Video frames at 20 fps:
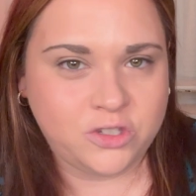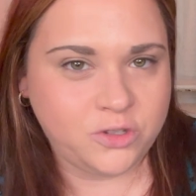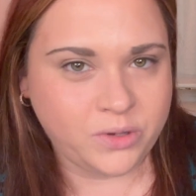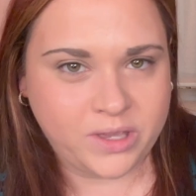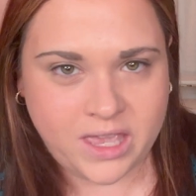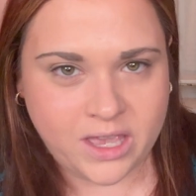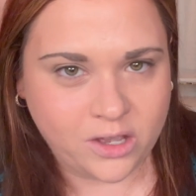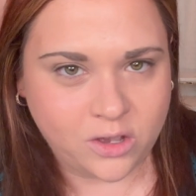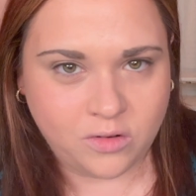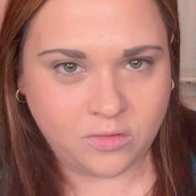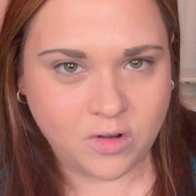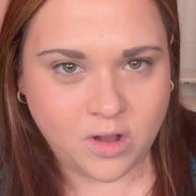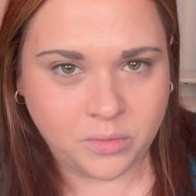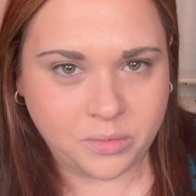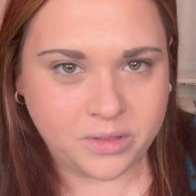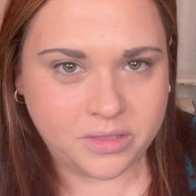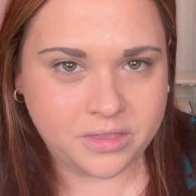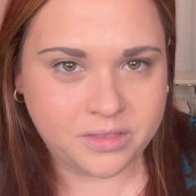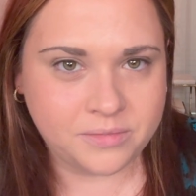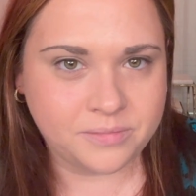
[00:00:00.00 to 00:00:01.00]
you can't go wrong
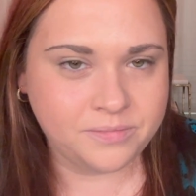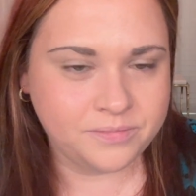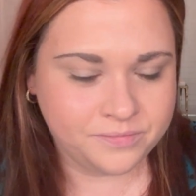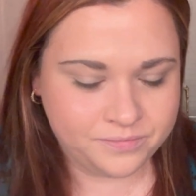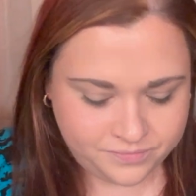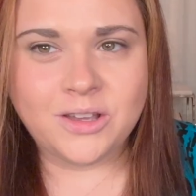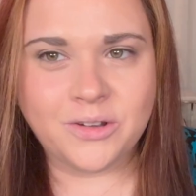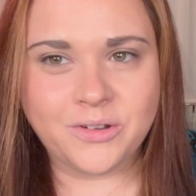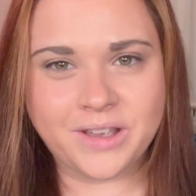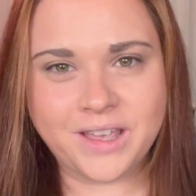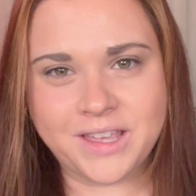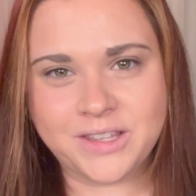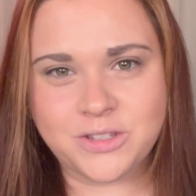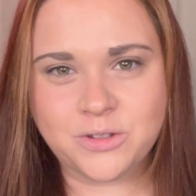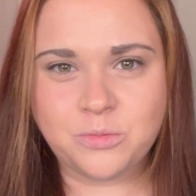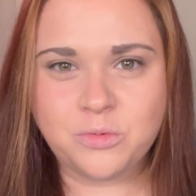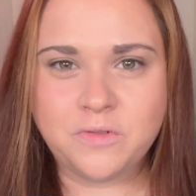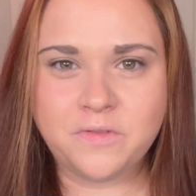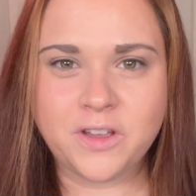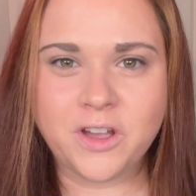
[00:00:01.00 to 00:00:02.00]
with. Okay,
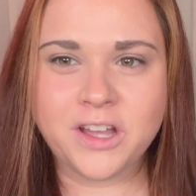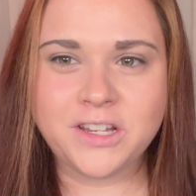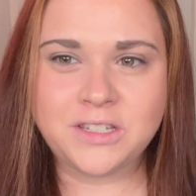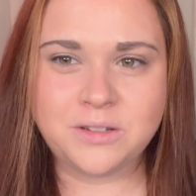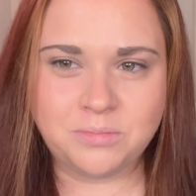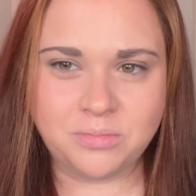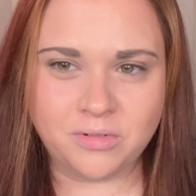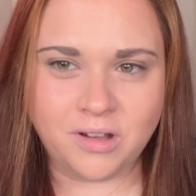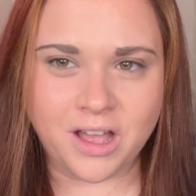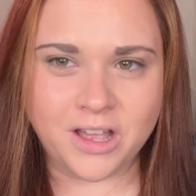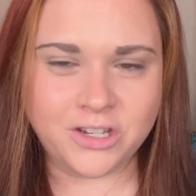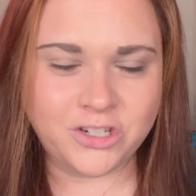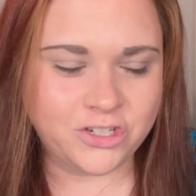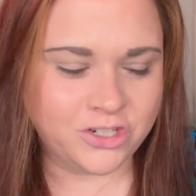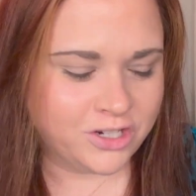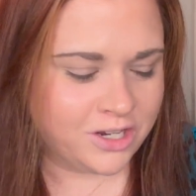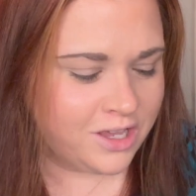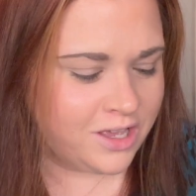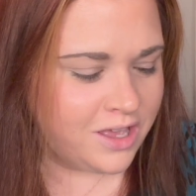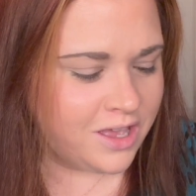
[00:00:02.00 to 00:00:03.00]
so moving on to
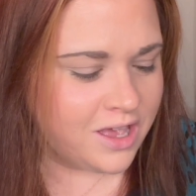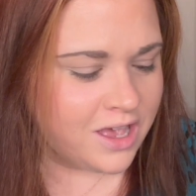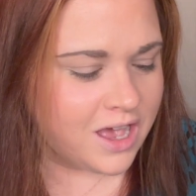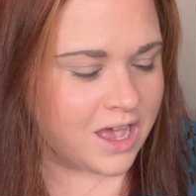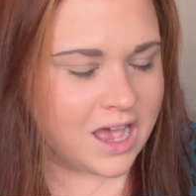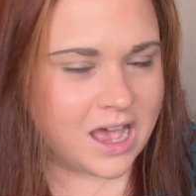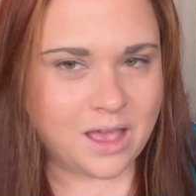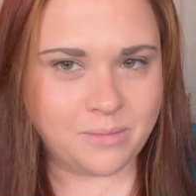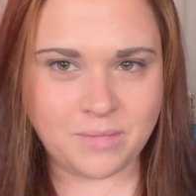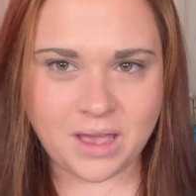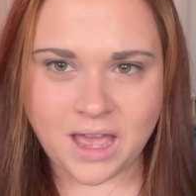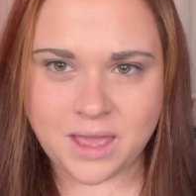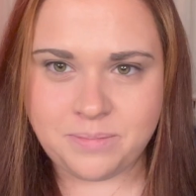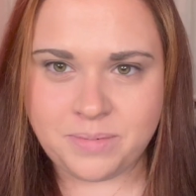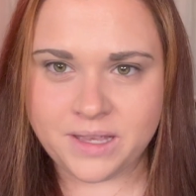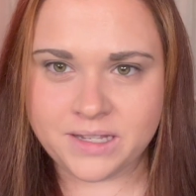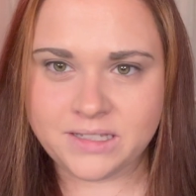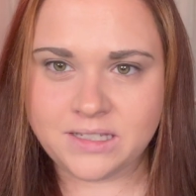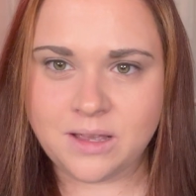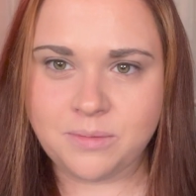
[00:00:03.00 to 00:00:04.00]
blush. I
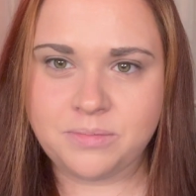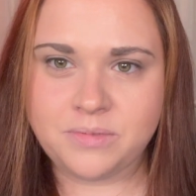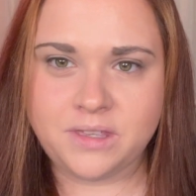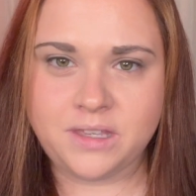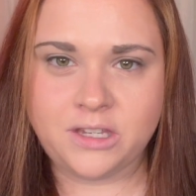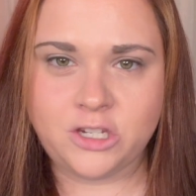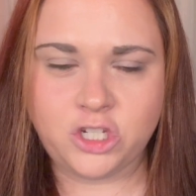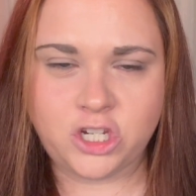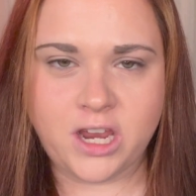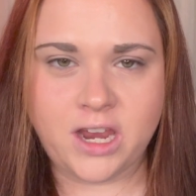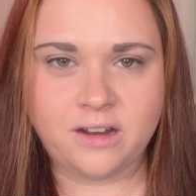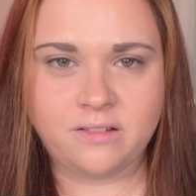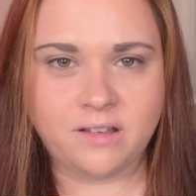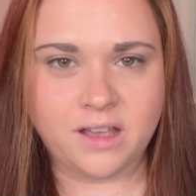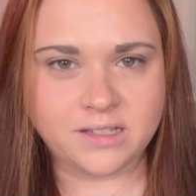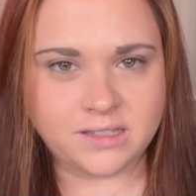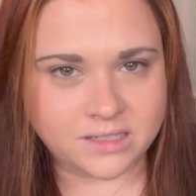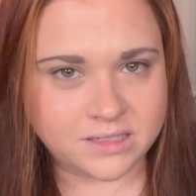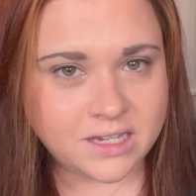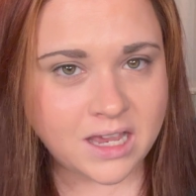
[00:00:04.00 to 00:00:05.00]
picked up the shade
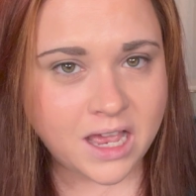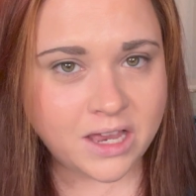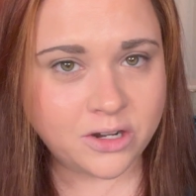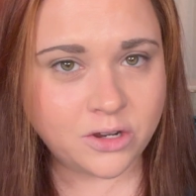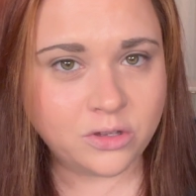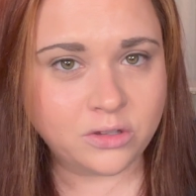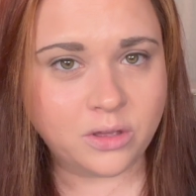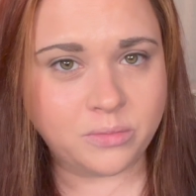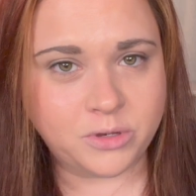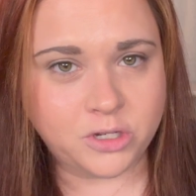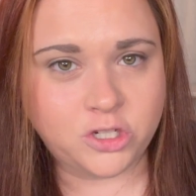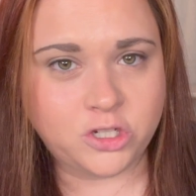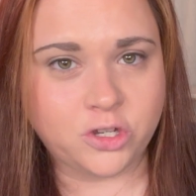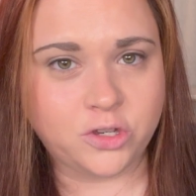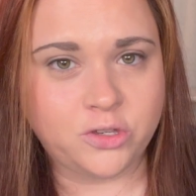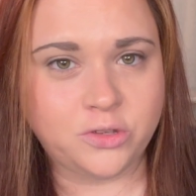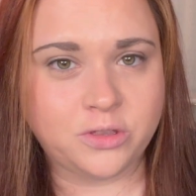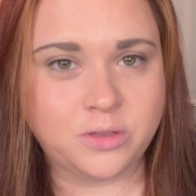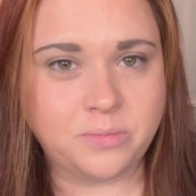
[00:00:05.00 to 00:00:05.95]
Lusitano. Let me show you the